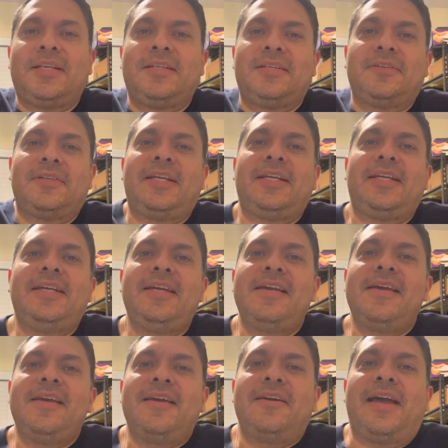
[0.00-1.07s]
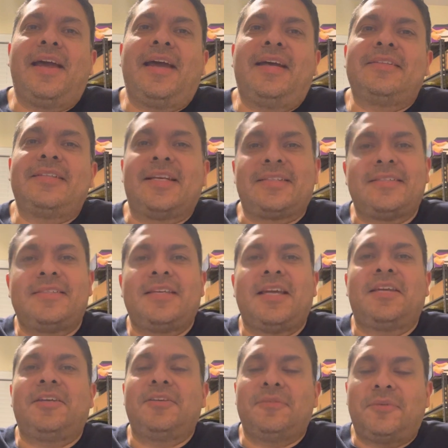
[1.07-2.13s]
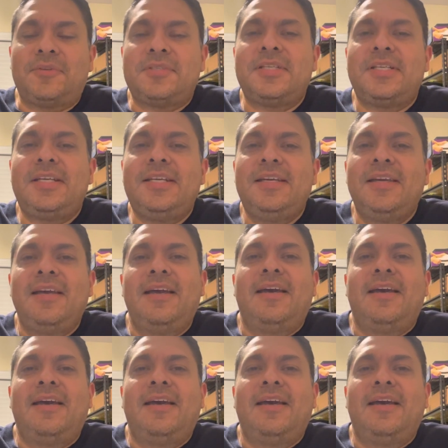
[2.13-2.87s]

degree at Texas Tech University.